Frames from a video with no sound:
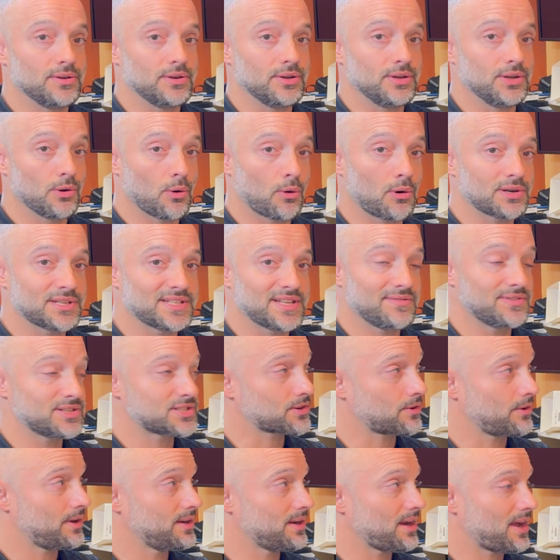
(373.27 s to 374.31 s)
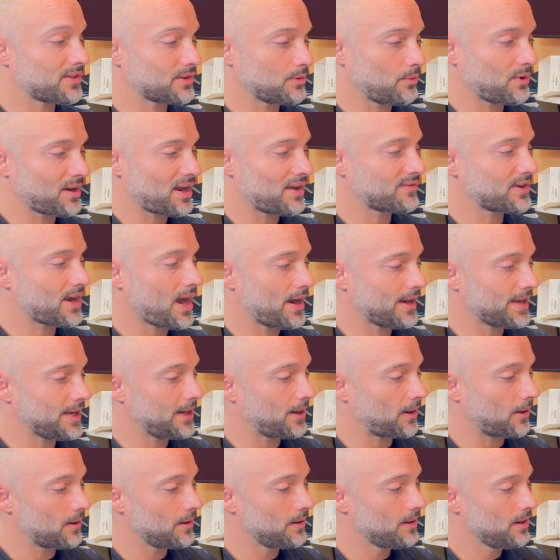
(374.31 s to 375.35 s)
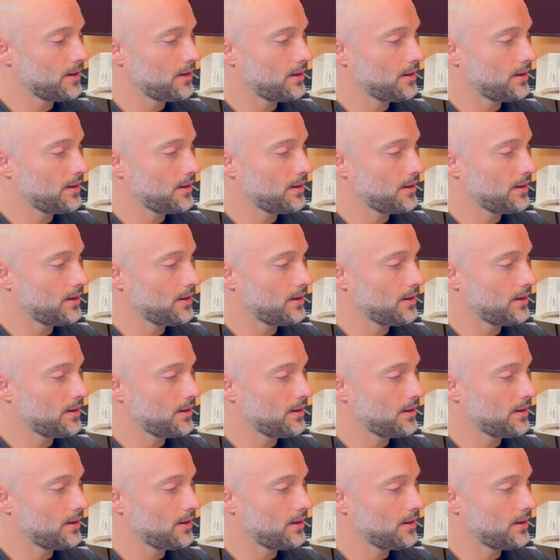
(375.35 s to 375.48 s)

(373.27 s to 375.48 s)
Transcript: your TV screen, not the one I've got here.